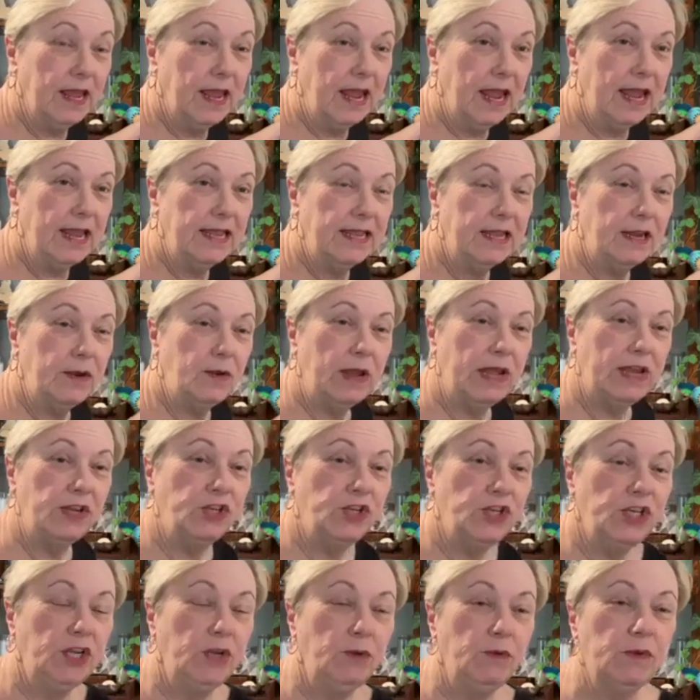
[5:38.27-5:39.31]
And then as
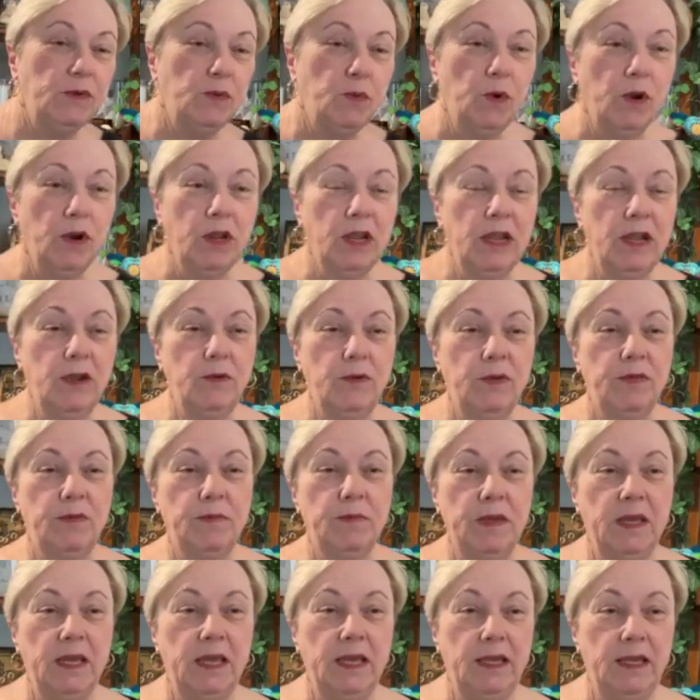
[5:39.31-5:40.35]
she was working with
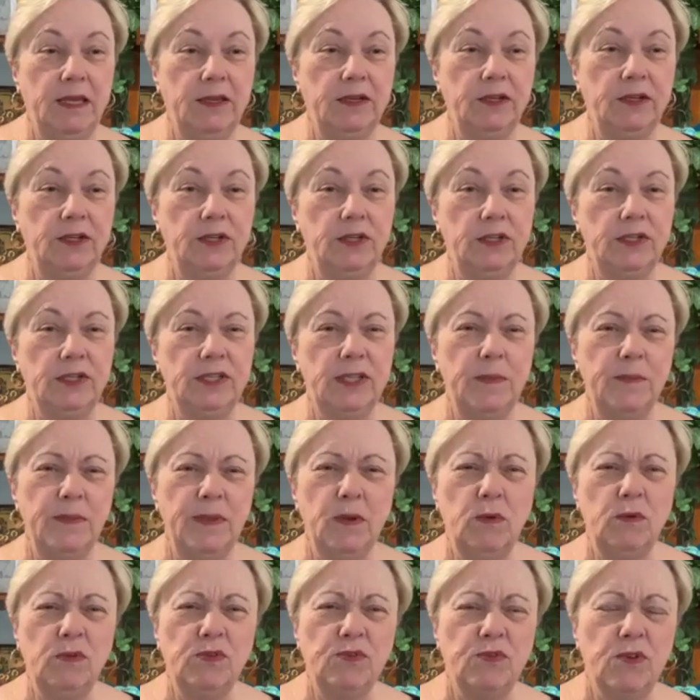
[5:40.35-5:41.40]
me, something
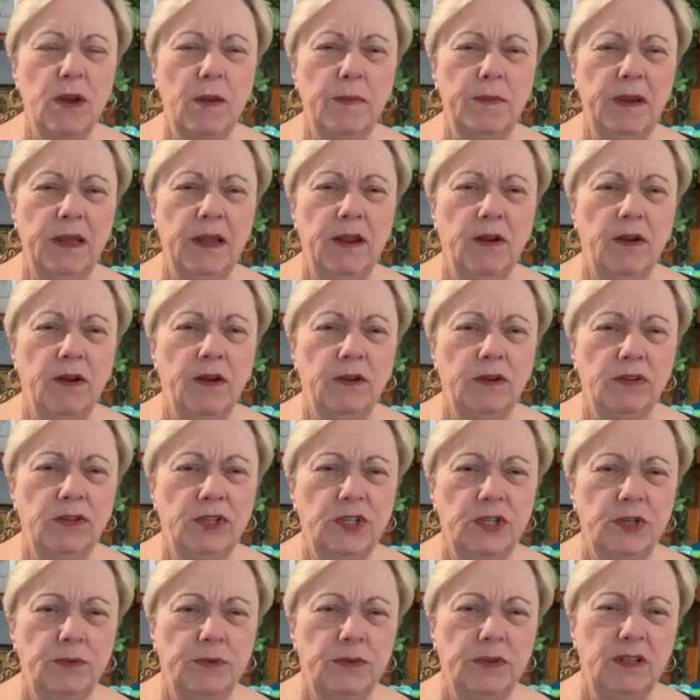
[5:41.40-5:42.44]
was troubling her, and
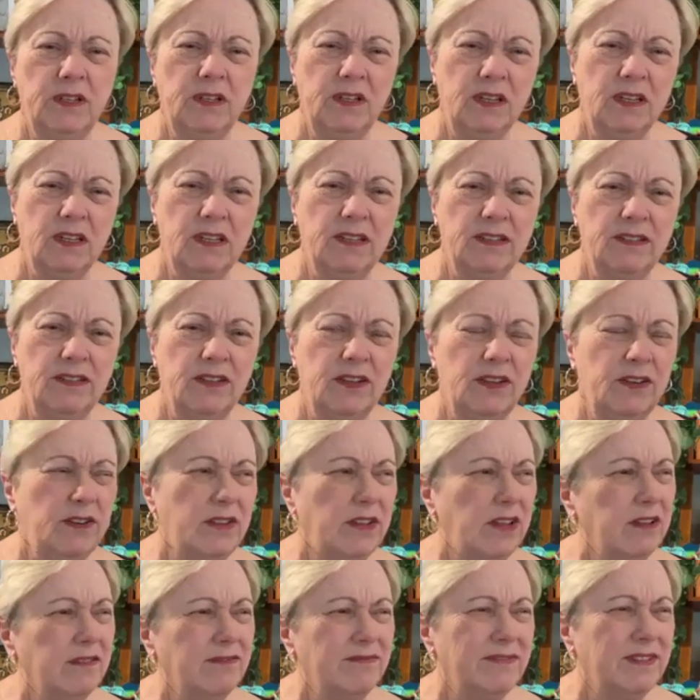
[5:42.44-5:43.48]
she would look and she'd
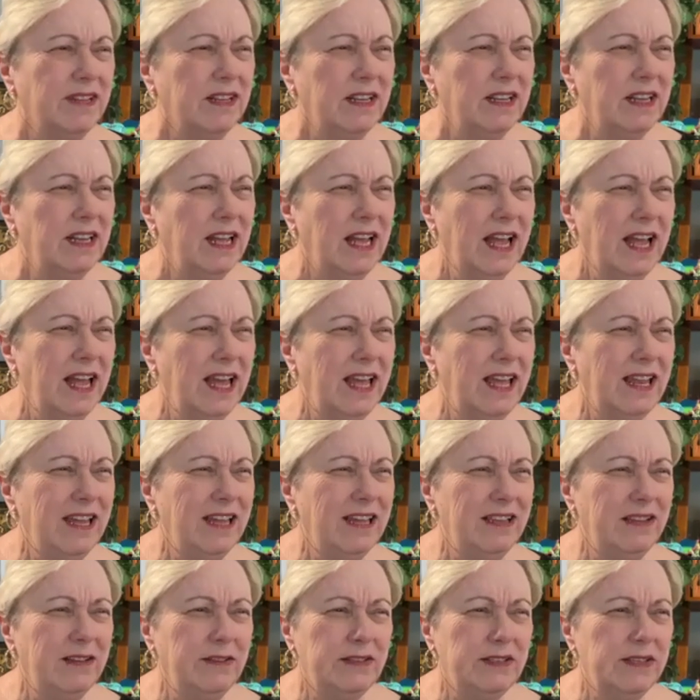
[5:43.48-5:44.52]
think,
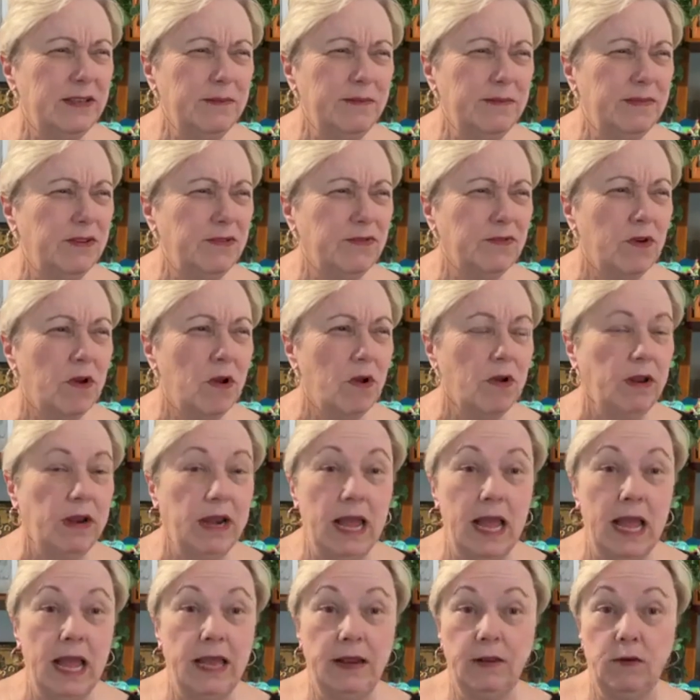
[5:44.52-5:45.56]
something's wrong. And
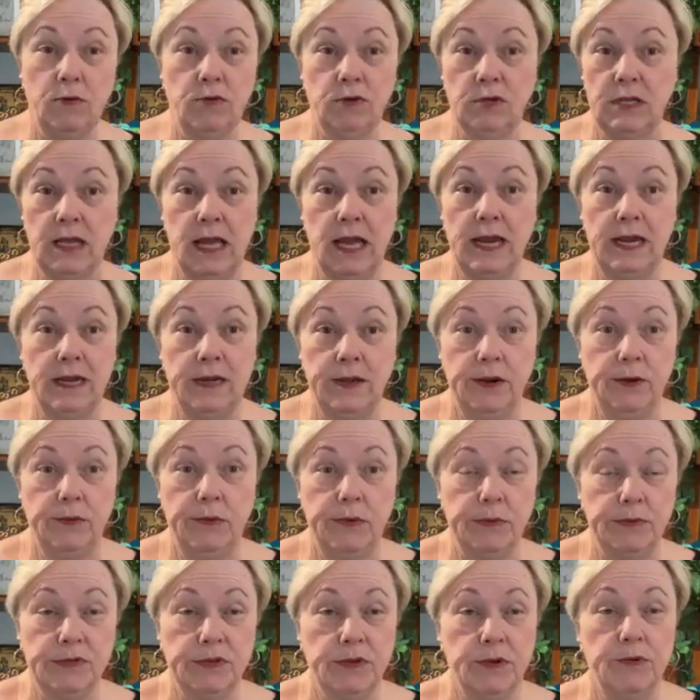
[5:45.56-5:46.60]
of course, I didn't know what
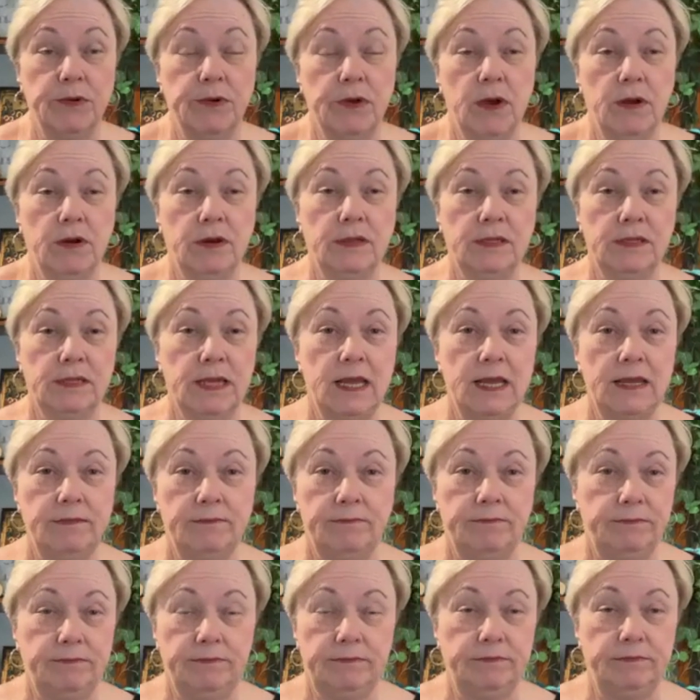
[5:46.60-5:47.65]
was going on because I
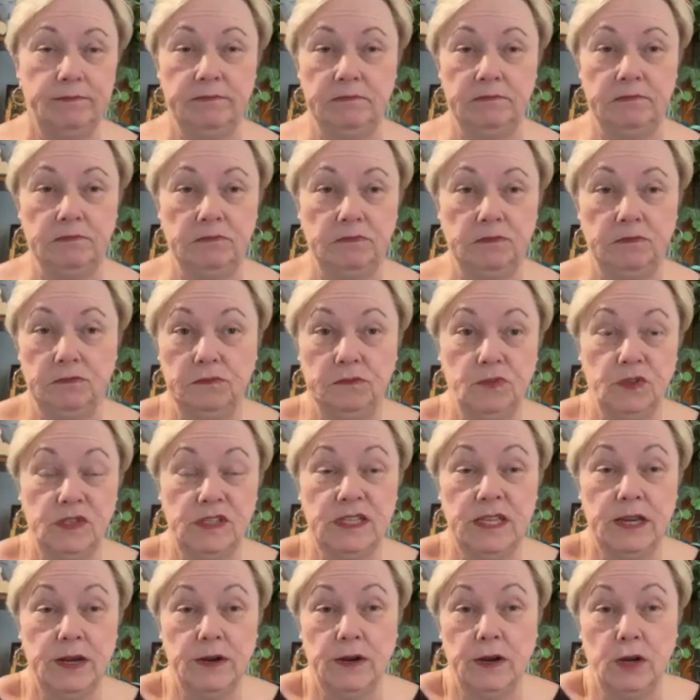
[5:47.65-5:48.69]
was
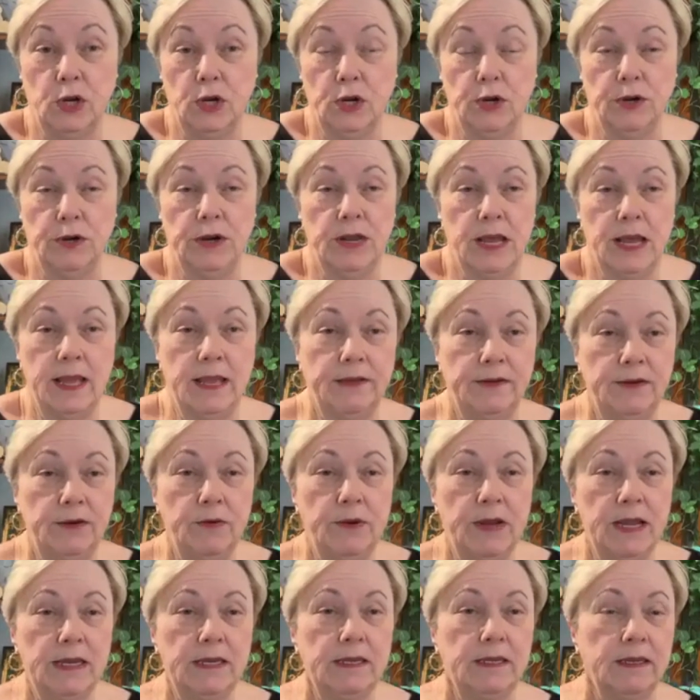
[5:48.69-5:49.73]
there to learn. I had no
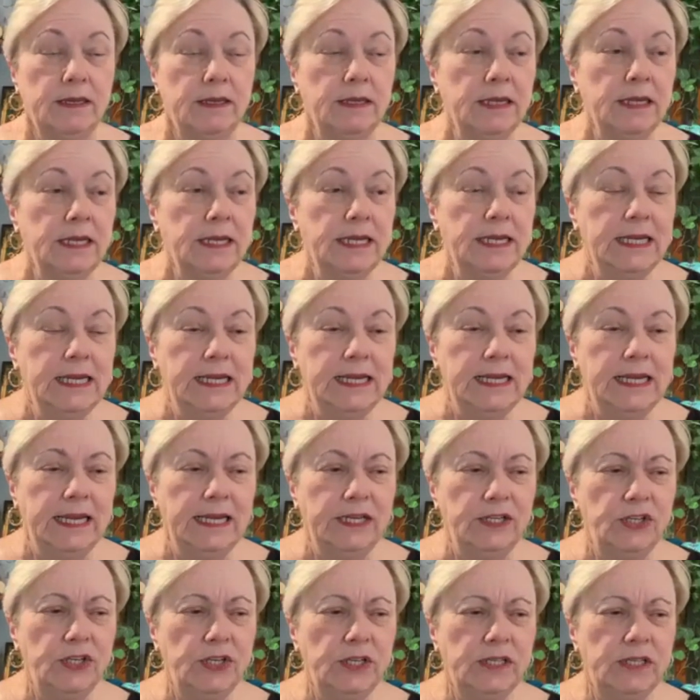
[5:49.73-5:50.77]
idea.
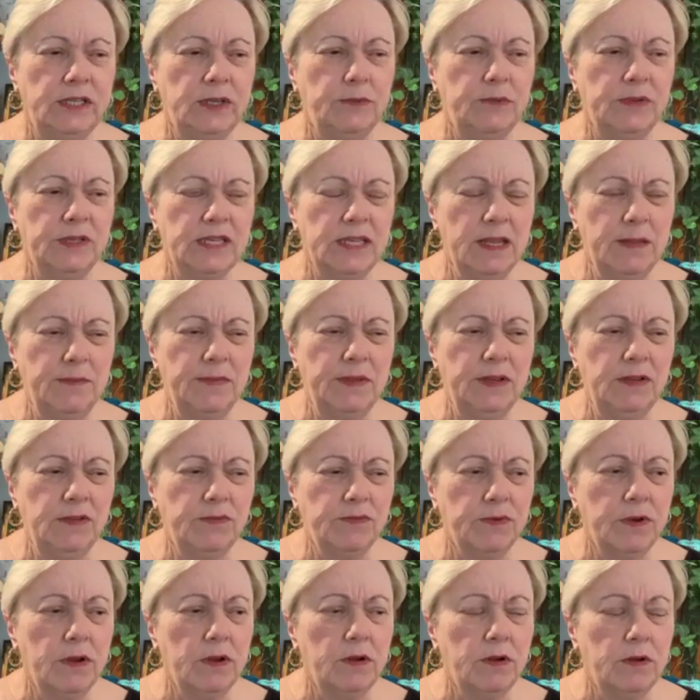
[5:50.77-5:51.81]
And she said, well, something's
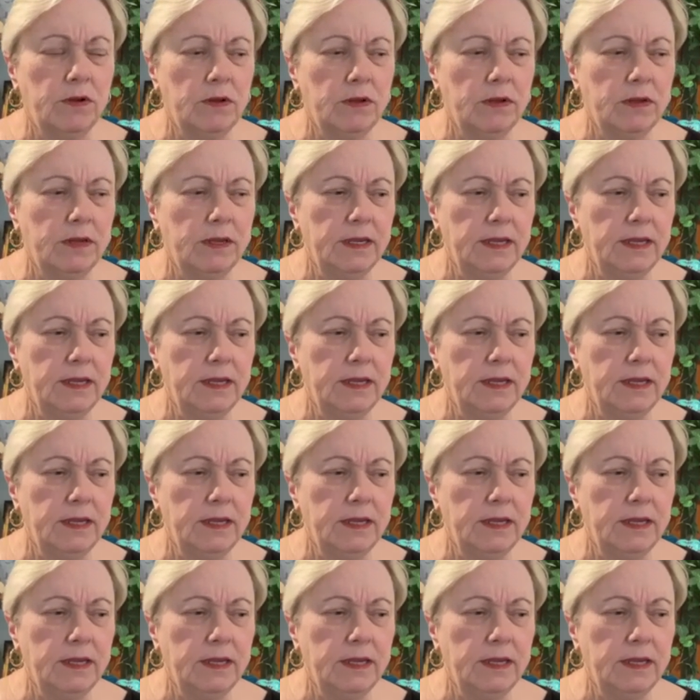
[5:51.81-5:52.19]
wrong.